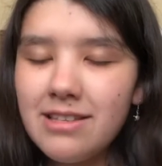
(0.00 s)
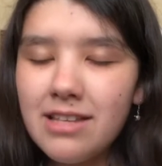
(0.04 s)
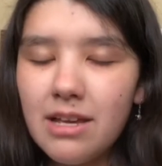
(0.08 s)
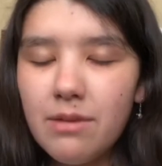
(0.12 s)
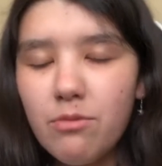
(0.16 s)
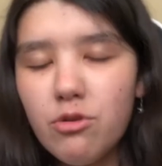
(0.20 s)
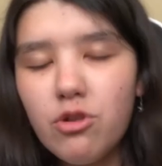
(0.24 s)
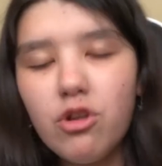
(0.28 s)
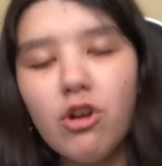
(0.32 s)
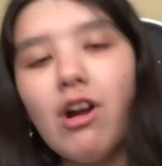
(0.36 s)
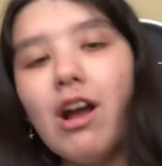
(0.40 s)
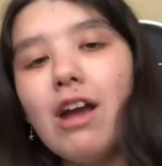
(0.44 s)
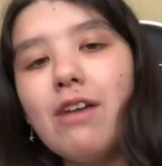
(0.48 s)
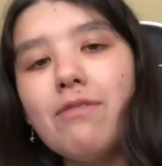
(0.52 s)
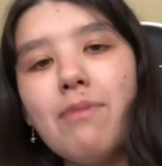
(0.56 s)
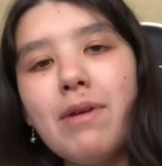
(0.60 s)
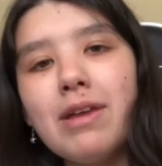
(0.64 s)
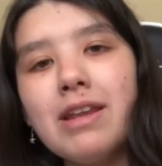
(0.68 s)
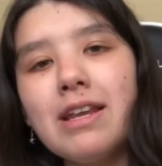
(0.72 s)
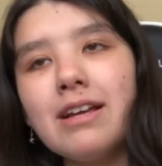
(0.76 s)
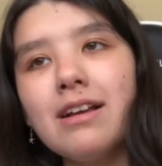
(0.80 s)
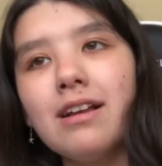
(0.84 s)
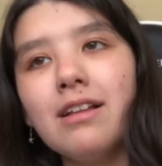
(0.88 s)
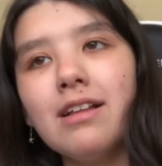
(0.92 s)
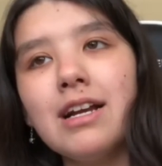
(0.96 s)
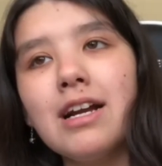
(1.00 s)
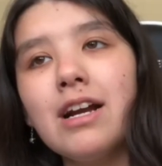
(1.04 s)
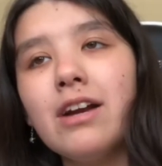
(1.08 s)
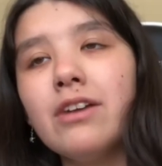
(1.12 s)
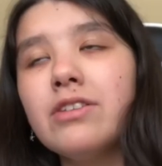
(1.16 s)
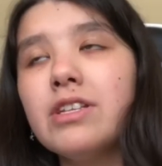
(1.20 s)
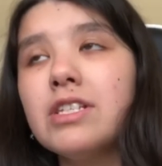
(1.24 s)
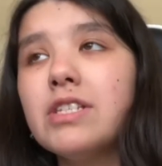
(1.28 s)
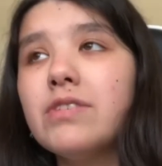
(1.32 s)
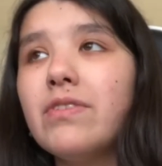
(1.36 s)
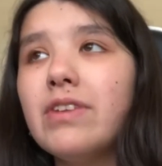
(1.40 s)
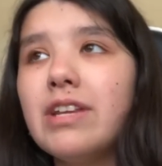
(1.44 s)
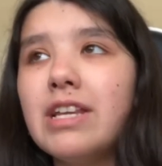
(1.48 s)
I'm sure I've made it clear in
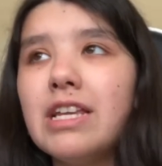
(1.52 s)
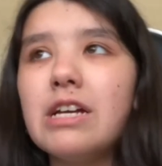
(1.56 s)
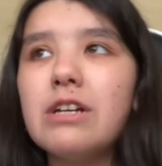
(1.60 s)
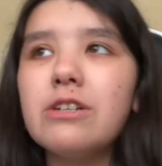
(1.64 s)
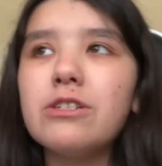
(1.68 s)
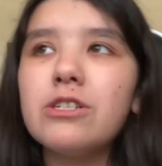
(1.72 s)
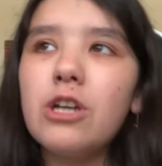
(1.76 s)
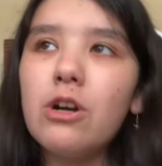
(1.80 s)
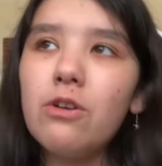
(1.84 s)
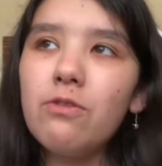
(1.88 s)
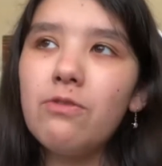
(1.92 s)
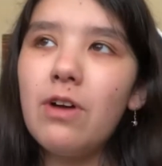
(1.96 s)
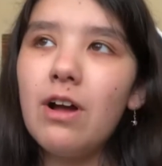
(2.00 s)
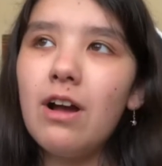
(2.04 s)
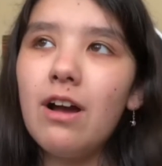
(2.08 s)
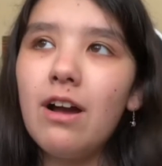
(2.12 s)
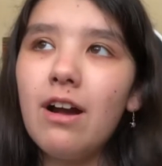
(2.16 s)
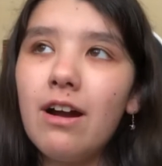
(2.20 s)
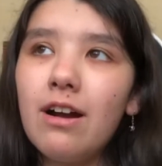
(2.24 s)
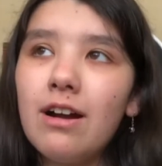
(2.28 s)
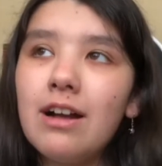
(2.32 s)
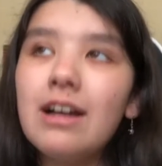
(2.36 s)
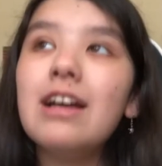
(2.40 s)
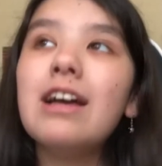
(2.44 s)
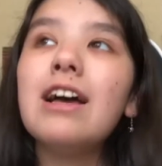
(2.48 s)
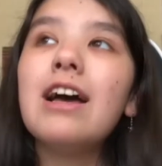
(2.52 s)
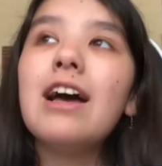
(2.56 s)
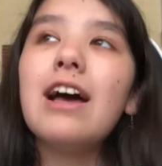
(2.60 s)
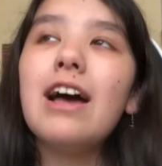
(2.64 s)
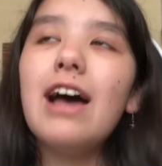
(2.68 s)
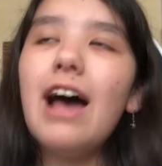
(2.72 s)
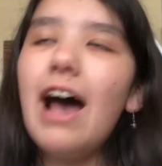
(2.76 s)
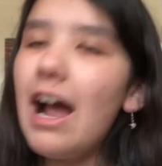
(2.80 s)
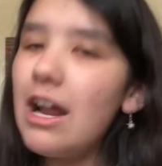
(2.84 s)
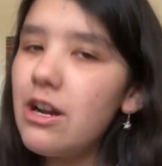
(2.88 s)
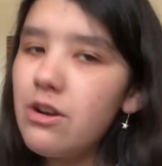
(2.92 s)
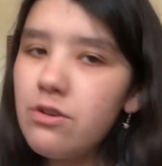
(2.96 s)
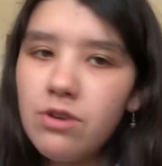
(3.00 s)
this video so far,
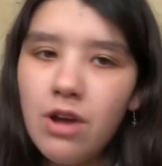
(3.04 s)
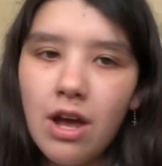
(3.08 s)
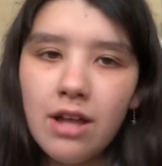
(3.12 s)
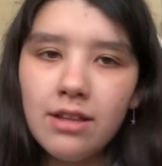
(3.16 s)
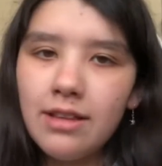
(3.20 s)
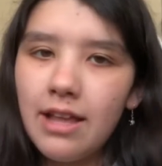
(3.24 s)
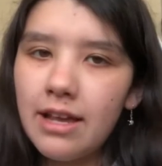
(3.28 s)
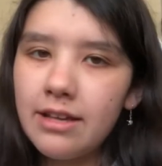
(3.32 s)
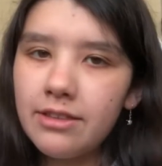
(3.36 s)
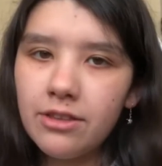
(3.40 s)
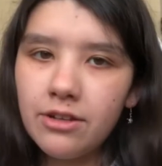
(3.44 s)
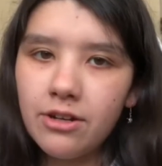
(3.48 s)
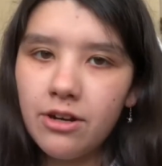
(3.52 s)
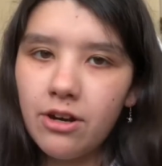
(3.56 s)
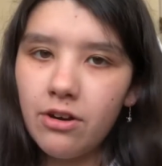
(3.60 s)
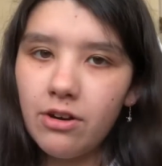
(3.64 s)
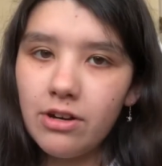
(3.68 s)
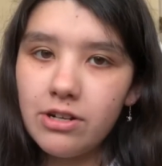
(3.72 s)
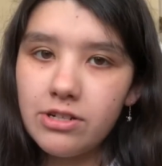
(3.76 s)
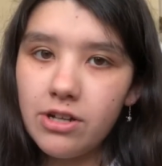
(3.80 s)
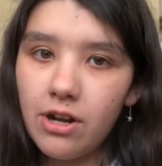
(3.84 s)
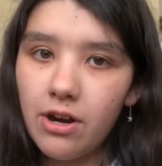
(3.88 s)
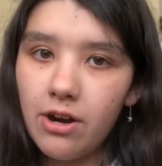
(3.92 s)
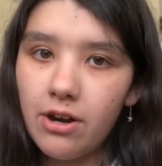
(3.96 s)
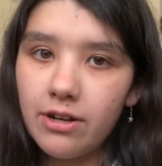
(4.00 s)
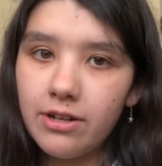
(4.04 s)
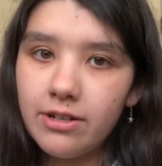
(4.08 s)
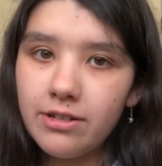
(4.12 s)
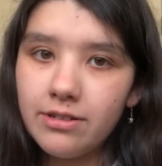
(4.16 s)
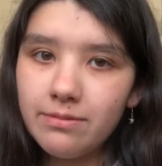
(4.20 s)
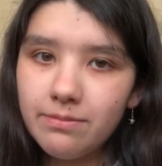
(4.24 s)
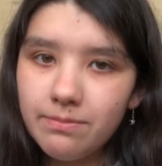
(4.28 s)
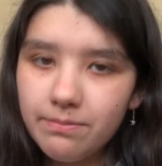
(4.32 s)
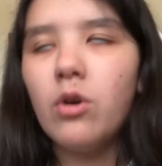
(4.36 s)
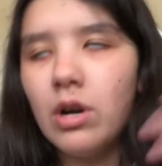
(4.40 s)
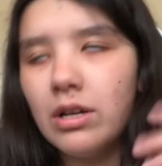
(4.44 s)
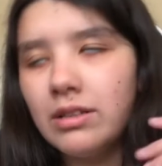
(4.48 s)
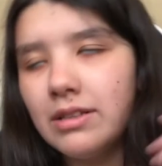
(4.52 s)
I do not like the current arc.
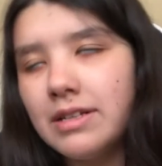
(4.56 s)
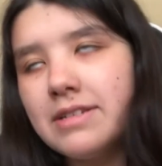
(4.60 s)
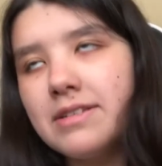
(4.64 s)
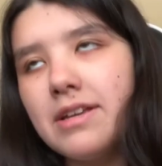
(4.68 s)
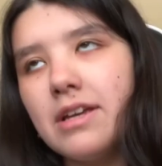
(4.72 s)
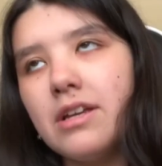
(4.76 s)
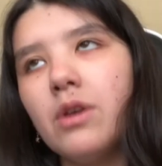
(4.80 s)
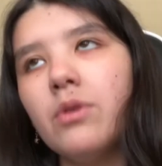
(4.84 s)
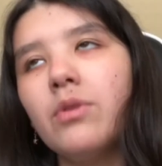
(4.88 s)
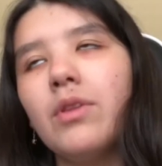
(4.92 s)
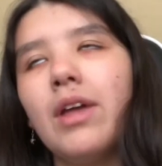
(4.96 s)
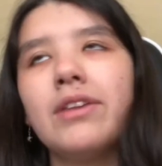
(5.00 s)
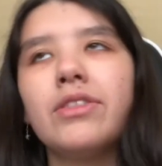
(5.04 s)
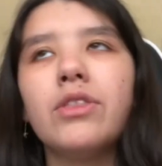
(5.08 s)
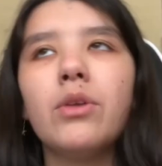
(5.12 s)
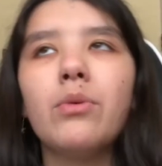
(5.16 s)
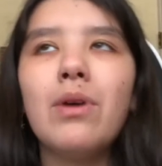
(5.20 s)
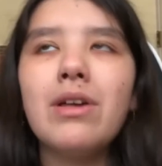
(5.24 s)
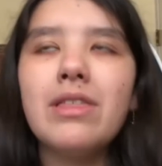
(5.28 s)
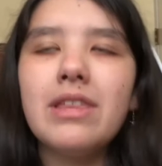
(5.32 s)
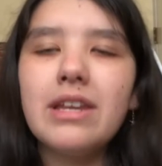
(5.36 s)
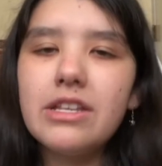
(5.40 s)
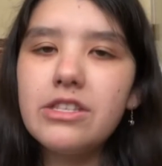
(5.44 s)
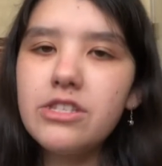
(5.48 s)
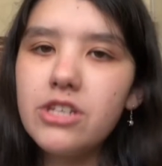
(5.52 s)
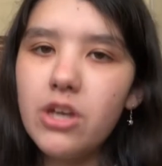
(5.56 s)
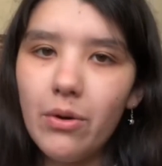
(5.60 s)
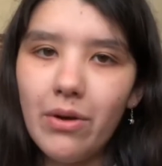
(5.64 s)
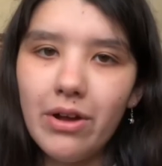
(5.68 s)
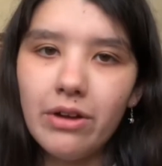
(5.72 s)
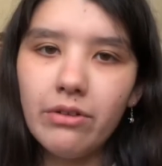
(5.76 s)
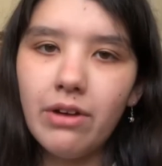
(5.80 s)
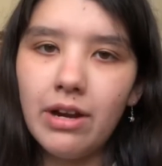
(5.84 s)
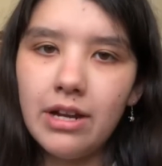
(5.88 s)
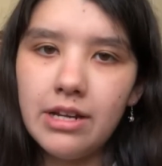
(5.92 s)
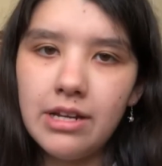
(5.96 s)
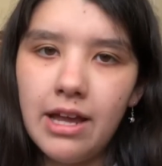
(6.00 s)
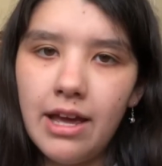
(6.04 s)
Or at least I don't like the way that it's going
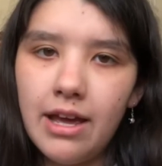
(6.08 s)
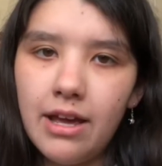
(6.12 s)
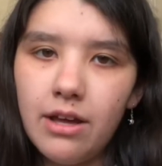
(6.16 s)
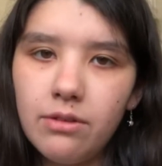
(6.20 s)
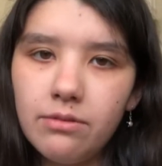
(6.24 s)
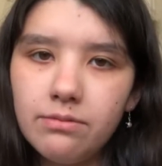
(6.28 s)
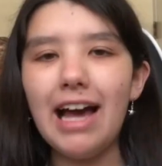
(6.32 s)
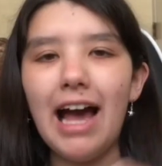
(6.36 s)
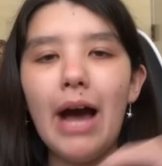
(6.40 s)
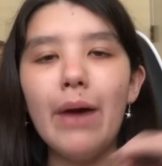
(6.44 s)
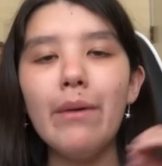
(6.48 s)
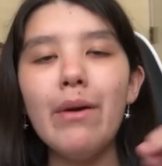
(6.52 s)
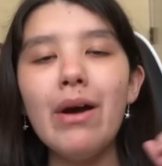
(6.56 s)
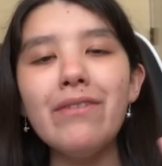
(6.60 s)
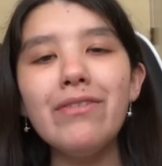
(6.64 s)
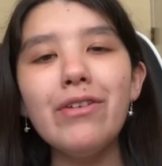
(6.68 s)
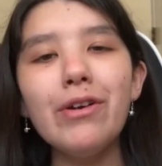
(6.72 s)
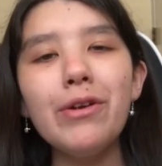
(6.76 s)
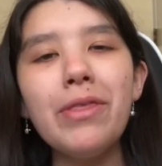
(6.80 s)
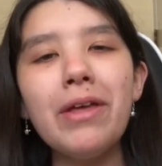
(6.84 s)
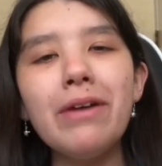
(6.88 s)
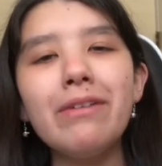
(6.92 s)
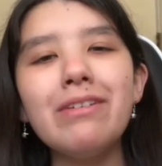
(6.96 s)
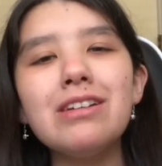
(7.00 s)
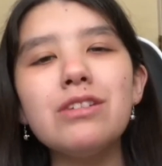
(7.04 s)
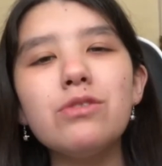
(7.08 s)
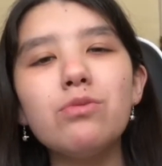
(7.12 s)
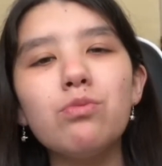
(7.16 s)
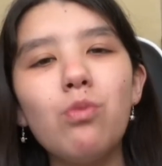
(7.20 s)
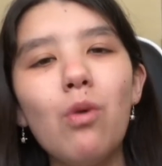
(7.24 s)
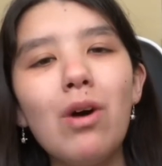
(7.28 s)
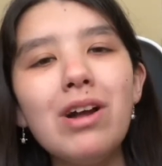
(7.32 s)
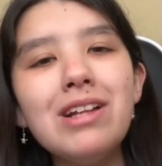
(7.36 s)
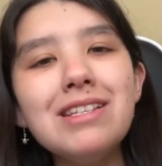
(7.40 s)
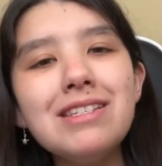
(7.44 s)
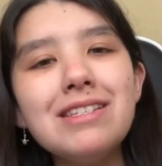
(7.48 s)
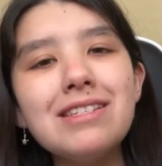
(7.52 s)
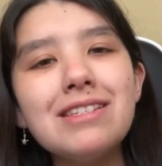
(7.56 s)
right now. However, there is
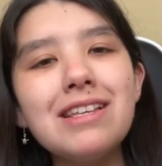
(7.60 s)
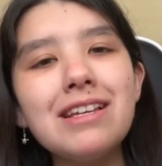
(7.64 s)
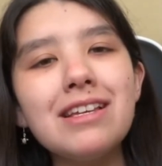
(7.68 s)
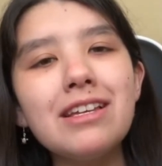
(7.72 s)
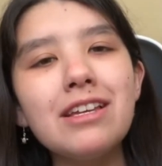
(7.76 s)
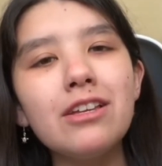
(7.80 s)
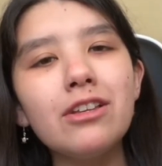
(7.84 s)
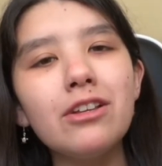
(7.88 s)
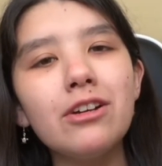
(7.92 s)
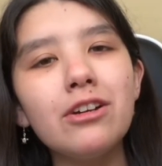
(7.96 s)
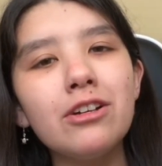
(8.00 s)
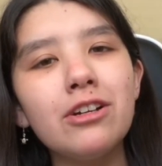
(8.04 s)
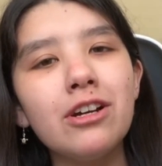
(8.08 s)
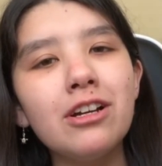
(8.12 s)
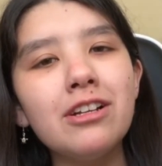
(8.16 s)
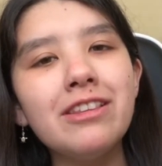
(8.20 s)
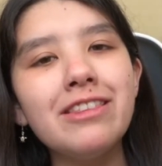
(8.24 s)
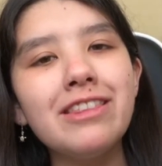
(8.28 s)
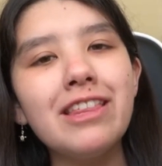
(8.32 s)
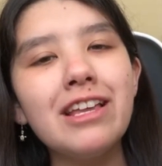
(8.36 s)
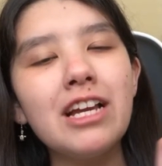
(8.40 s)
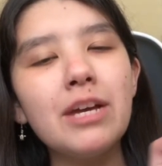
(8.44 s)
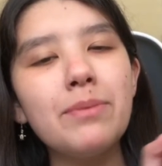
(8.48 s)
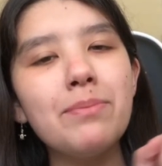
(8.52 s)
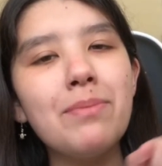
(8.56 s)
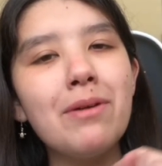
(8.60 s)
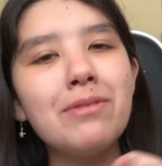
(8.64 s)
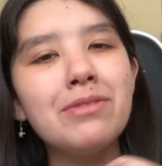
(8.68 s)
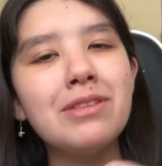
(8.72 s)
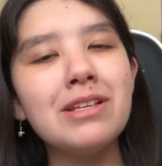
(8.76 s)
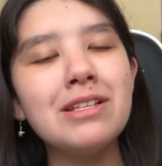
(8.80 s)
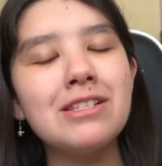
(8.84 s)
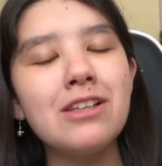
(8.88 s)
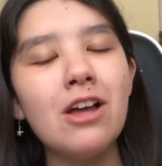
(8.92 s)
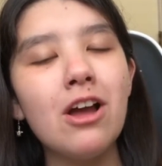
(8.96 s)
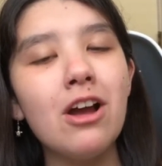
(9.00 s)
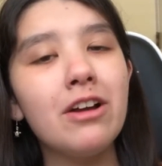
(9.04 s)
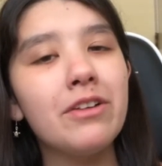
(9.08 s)
one singular good thing about
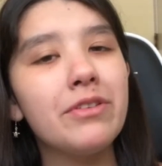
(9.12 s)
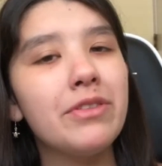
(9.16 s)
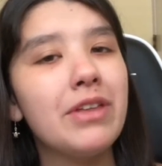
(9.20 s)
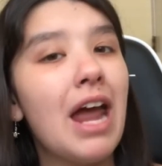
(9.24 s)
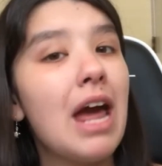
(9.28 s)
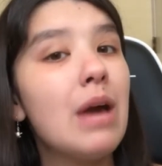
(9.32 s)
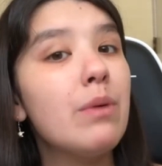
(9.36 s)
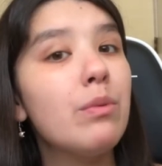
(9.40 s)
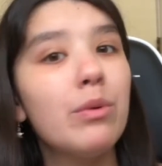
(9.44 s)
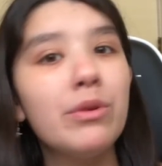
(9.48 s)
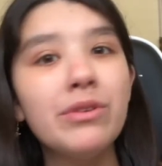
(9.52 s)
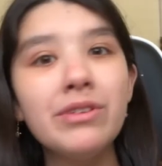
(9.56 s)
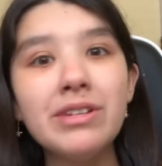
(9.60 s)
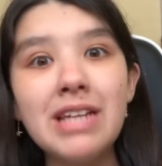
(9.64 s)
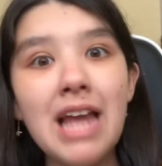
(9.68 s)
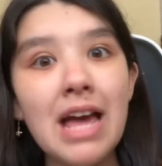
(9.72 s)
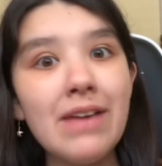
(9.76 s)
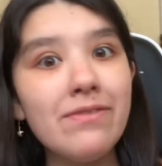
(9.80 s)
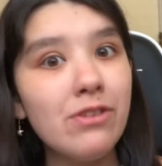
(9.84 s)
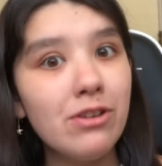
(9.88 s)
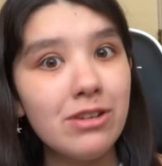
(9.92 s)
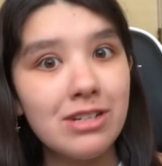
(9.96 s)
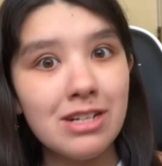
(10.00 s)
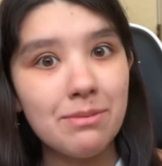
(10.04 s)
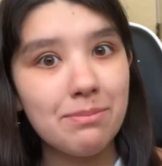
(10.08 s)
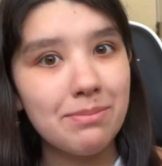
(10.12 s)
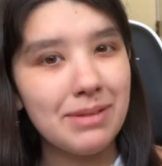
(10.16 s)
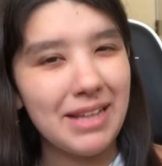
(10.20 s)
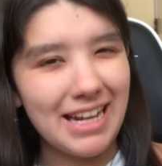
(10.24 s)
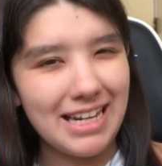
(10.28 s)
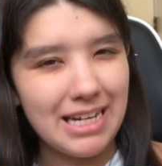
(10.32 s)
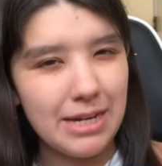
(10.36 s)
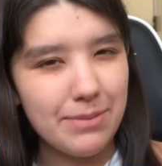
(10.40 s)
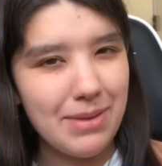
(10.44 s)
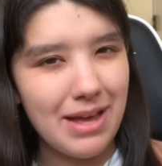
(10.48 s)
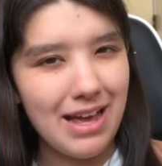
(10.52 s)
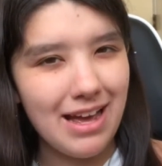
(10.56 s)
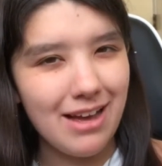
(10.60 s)
this arc that I will never complain
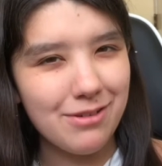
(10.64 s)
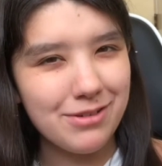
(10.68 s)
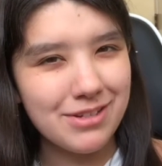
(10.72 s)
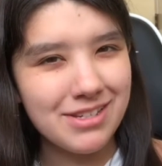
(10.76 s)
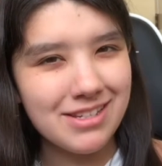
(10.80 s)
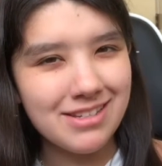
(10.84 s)
about.